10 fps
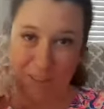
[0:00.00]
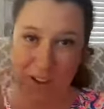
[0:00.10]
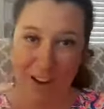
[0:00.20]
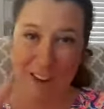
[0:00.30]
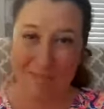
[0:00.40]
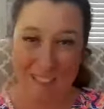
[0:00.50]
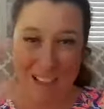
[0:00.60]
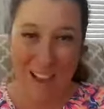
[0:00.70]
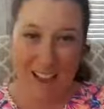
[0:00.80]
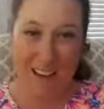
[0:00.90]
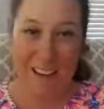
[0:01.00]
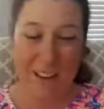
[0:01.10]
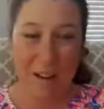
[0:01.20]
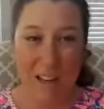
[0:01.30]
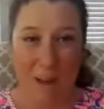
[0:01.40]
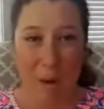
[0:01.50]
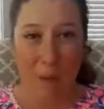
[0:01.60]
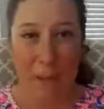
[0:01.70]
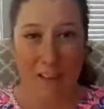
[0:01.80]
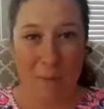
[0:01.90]
All right? I got to go. I got my
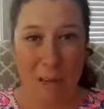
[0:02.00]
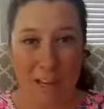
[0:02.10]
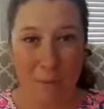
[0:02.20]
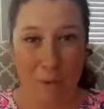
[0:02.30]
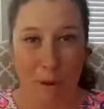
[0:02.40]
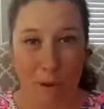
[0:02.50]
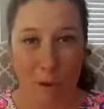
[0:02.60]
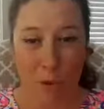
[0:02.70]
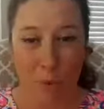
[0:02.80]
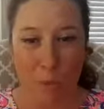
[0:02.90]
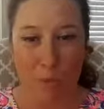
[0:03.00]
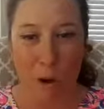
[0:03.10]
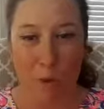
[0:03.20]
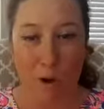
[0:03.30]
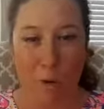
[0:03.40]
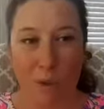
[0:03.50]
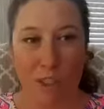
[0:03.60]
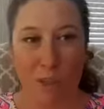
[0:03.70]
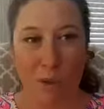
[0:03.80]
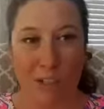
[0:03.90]
weekly meeting with my group, with my one-on-one
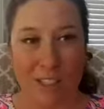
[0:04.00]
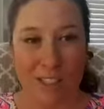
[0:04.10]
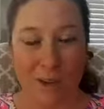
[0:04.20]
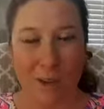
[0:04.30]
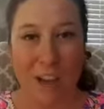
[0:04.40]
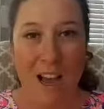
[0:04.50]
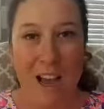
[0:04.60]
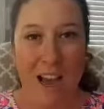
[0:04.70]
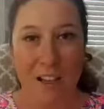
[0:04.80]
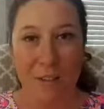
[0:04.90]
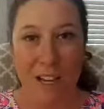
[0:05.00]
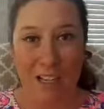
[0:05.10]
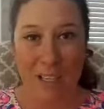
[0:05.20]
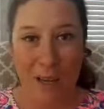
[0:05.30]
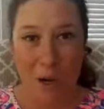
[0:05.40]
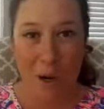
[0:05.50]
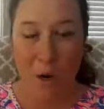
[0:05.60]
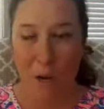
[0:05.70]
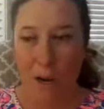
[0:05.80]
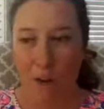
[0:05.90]
students. So I've got to
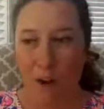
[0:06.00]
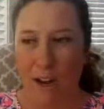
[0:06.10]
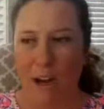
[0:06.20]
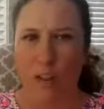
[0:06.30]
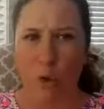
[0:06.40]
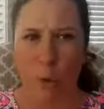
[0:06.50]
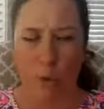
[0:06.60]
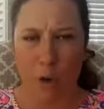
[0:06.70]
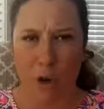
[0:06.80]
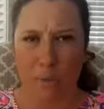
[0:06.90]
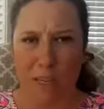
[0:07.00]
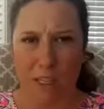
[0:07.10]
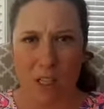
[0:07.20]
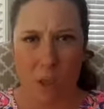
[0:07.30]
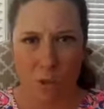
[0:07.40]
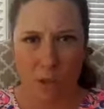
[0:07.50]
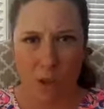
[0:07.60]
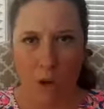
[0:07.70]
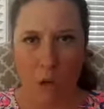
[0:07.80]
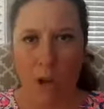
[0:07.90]
go. Uh, right now the group program is closed
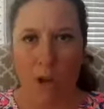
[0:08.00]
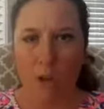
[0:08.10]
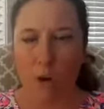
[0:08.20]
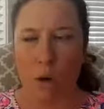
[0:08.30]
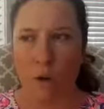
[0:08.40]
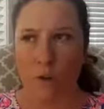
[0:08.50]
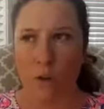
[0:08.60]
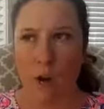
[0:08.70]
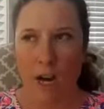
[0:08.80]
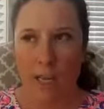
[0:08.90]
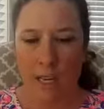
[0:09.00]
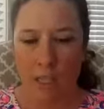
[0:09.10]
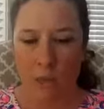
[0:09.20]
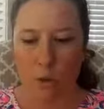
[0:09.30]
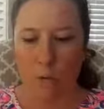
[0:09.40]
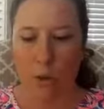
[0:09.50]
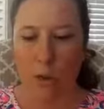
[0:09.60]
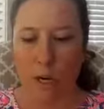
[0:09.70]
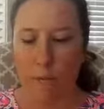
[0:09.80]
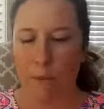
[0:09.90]
though. So if you're trying to get into the group
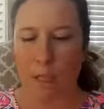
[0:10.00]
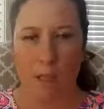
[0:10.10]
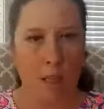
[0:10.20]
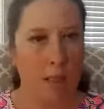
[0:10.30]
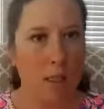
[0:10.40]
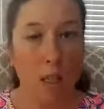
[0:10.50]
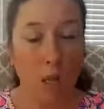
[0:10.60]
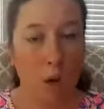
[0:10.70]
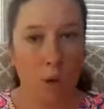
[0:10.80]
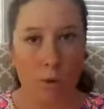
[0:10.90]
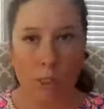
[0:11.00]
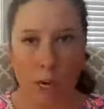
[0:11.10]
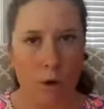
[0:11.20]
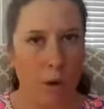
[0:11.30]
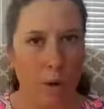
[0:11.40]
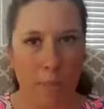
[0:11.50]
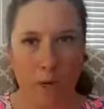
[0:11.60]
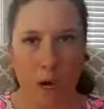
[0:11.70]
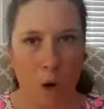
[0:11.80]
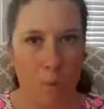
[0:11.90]
program, it, it's closed. I don't know when I'm
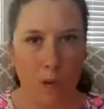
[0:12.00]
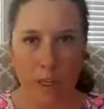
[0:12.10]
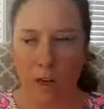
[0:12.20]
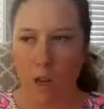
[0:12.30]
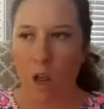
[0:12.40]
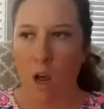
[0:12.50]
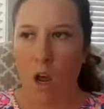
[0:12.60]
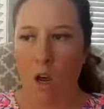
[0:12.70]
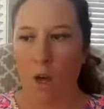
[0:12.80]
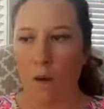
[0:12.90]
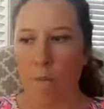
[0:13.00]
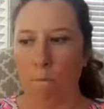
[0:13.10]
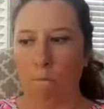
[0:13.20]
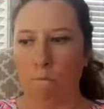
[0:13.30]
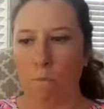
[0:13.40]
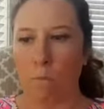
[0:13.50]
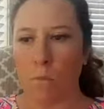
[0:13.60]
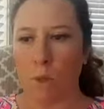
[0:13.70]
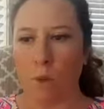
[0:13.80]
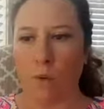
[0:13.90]
going to open it. Um,
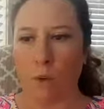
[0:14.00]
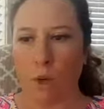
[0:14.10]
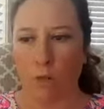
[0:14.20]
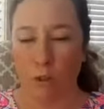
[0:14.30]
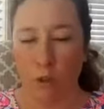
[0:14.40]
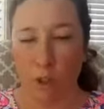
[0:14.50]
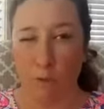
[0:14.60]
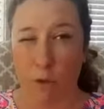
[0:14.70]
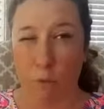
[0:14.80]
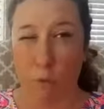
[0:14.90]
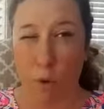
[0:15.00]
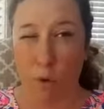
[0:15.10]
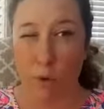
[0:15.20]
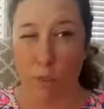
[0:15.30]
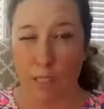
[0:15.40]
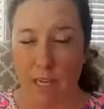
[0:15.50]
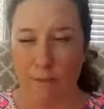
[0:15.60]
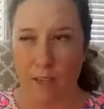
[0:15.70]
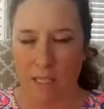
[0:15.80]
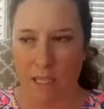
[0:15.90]
so if you're, if you're looking for more real estate
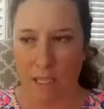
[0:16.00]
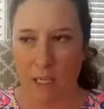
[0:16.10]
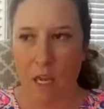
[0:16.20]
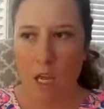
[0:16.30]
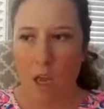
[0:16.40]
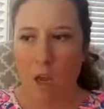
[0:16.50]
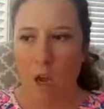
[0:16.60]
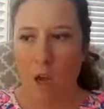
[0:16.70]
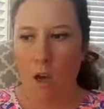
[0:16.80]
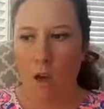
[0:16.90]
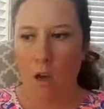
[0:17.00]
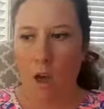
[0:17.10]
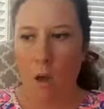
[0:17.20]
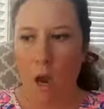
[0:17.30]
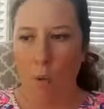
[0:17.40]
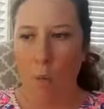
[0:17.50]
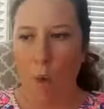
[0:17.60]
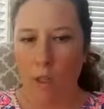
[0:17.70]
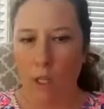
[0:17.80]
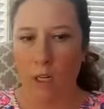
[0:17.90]
investing, Uh, I'm
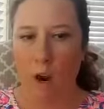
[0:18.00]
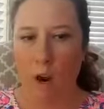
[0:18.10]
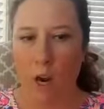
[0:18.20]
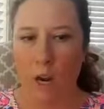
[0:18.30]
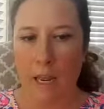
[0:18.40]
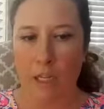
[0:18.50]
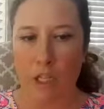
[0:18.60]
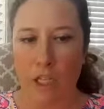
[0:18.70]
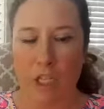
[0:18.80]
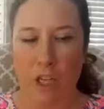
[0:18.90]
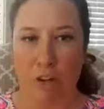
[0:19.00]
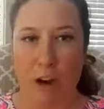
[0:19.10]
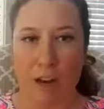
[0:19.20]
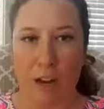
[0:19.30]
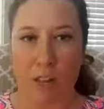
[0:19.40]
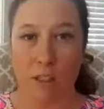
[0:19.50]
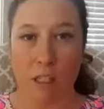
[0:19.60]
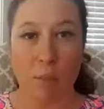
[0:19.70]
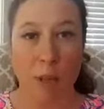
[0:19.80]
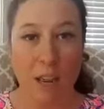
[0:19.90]
working on a cheat sheet right now to
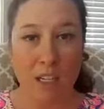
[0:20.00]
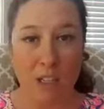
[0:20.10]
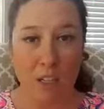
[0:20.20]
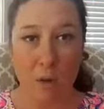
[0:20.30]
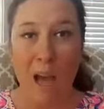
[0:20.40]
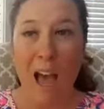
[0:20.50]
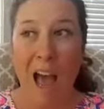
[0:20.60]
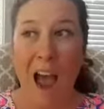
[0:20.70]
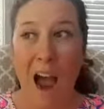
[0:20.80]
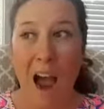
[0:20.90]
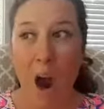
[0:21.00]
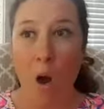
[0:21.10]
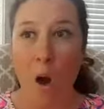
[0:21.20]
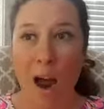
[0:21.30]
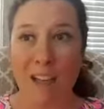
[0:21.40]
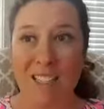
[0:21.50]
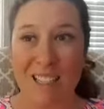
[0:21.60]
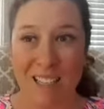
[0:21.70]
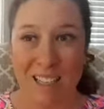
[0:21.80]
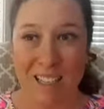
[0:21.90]
explain to you how I
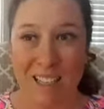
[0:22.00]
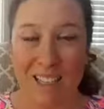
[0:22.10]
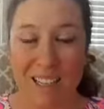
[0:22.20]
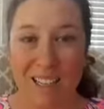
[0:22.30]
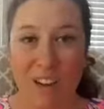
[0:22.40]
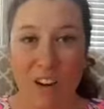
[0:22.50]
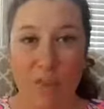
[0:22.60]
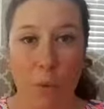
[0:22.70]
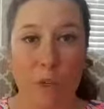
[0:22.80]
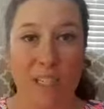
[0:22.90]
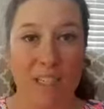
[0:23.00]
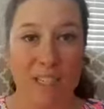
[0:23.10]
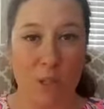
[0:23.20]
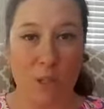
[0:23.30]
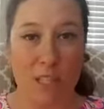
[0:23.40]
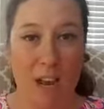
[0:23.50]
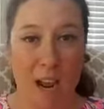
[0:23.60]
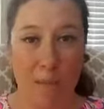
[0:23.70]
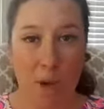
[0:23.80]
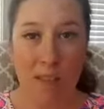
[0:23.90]
did fourteen deals in
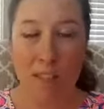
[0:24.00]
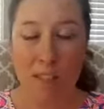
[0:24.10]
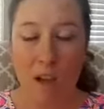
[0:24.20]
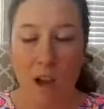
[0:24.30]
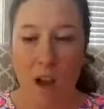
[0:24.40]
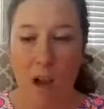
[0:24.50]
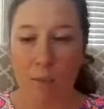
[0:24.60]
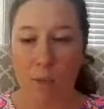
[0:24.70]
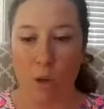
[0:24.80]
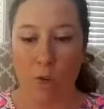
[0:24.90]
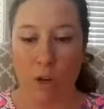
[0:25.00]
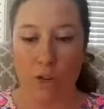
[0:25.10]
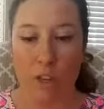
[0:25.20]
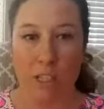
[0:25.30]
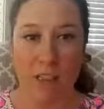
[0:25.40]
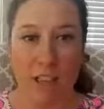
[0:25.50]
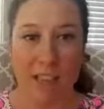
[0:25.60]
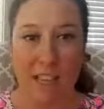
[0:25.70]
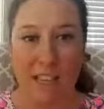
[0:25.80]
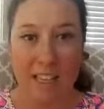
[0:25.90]
nine months. Um, so if you're interested in that,
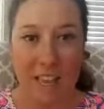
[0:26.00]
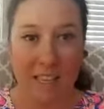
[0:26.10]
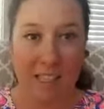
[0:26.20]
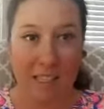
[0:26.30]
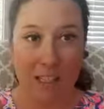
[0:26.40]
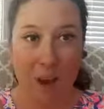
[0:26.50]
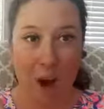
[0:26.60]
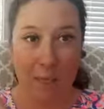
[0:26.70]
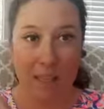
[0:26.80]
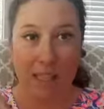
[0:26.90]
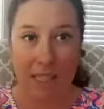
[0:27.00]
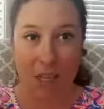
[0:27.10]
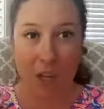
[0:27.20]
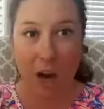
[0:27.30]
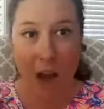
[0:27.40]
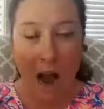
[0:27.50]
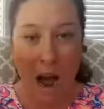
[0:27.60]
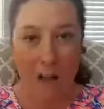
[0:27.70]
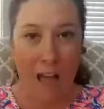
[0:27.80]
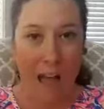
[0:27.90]
say yes in the comments here.
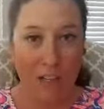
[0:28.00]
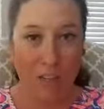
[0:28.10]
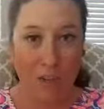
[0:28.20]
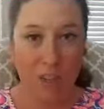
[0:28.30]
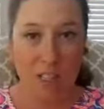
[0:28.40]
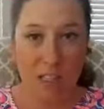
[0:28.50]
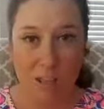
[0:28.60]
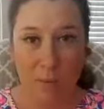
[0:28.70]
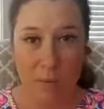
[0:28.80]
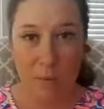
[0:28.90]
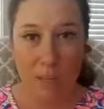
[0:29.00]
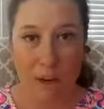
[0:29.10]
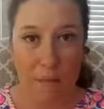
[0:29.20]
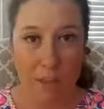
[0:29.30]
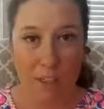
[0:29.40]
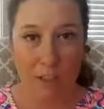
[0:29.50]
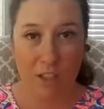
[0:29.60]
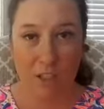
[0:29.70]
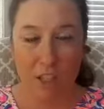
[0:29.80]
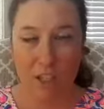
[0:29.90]
I'll add you to the list of people that I'm building
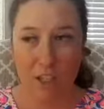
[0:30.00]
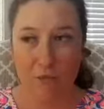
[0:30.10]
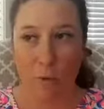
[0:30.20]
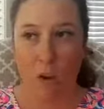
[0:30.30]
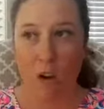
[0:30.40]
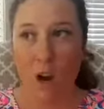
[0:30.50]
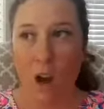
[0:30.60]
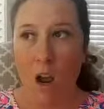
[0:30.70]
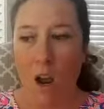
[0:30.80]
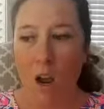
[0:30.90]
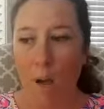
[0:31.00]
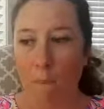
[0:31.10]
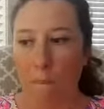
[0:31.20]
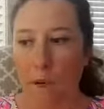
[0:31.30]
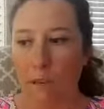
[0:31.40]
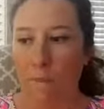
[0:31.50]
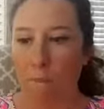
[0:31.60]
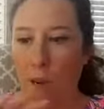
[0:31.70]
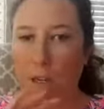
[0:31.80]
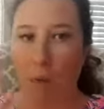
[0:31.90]
this cheat sheet for. Um, but
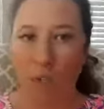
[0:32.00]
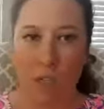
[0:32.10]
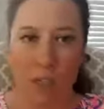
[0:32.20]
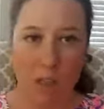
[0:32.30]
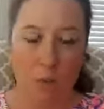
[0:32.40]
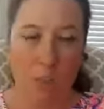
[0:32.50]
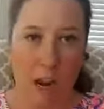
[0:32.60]
my coaching is closed